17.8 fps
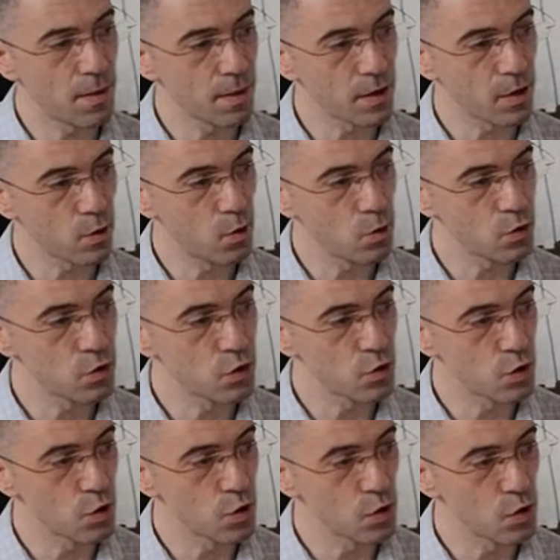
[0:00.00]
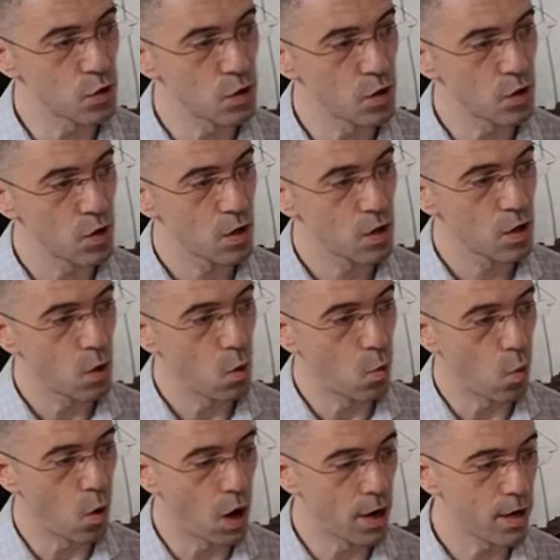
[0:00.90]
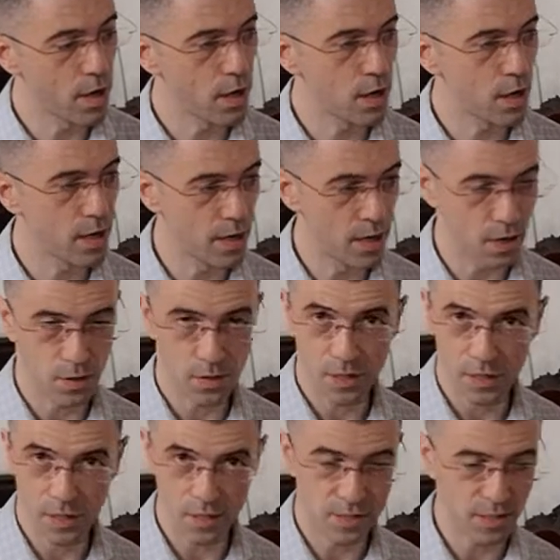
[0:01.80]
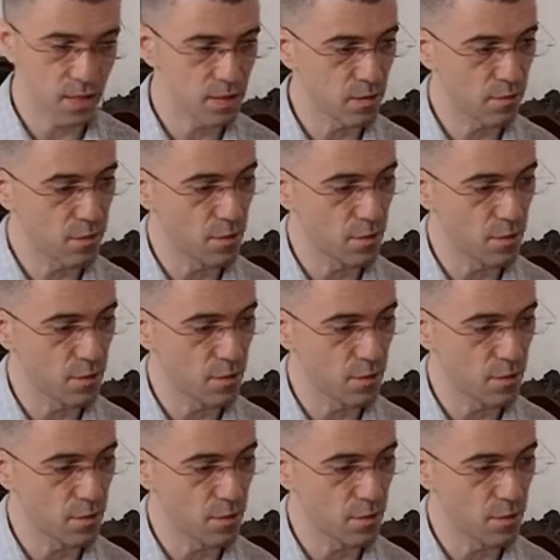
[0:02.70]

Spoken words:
it goes to 1, and then you can reset it if you